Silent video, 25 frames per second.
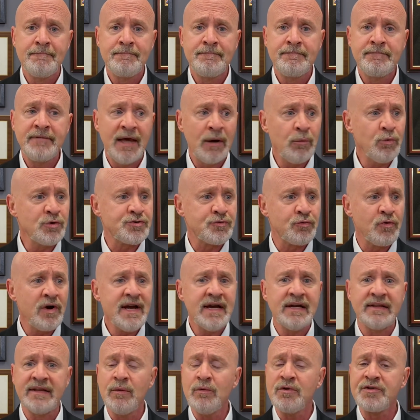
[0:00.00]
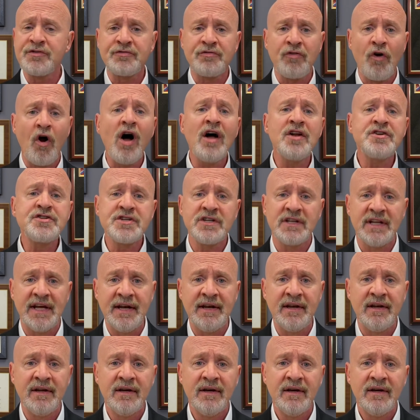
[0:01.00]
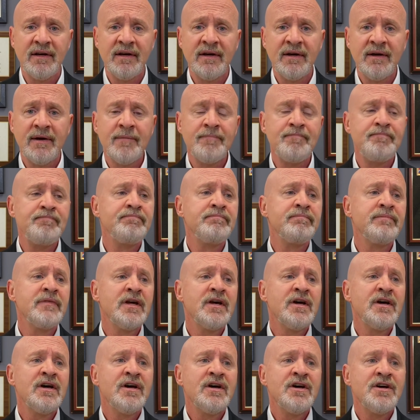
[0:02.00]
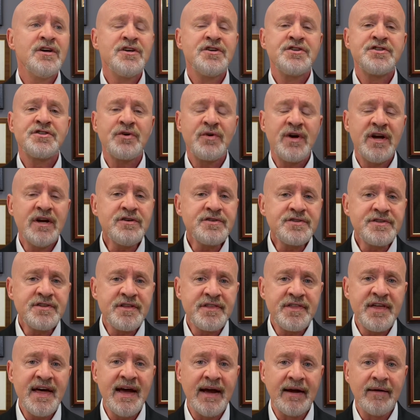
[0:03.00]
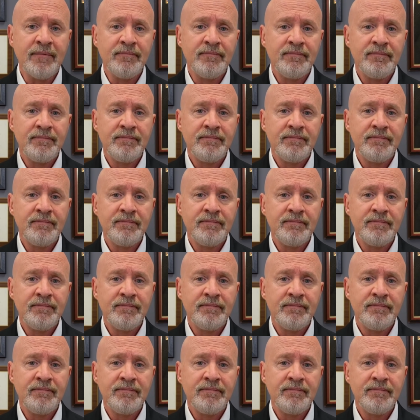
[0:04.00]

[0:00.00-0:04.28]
It was rigged. It was fraudulent. So here's the thing.